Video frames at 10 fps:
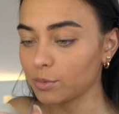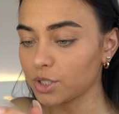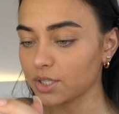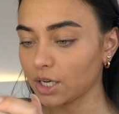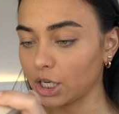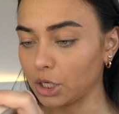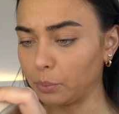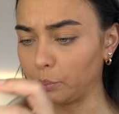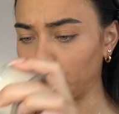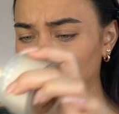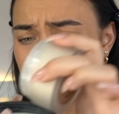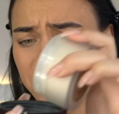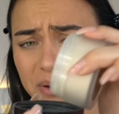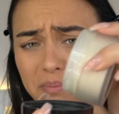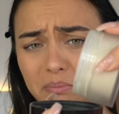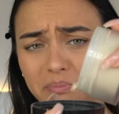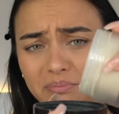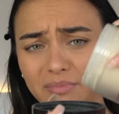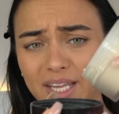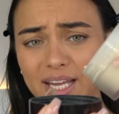I'm just gonna put some
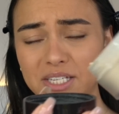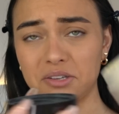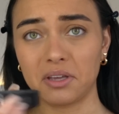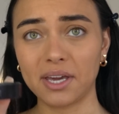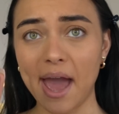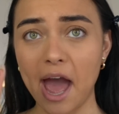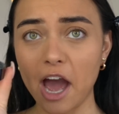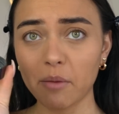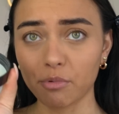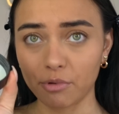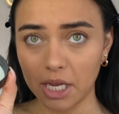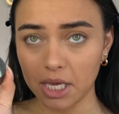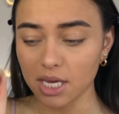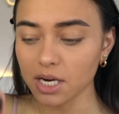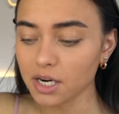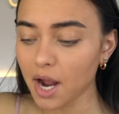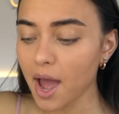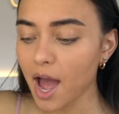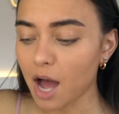into the cap right here.